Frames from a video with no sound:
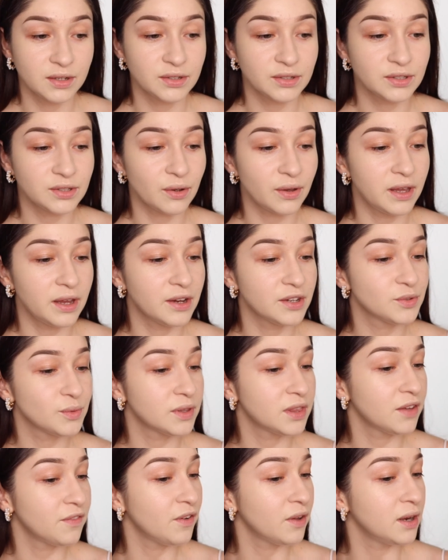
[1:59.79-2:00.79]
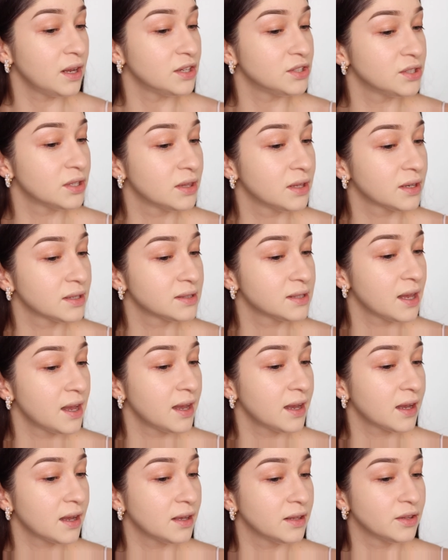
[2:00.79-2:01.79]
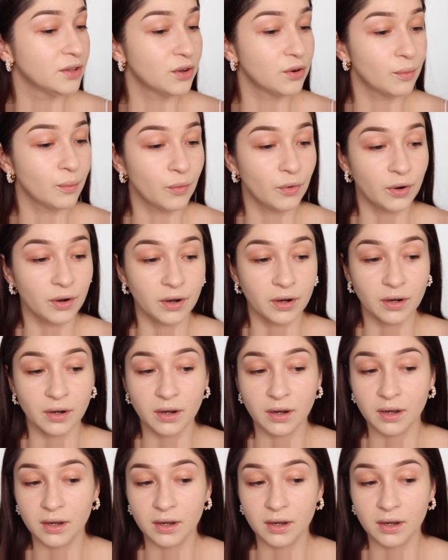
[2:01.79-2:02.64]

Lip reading: So here's what the foundation looks like a little more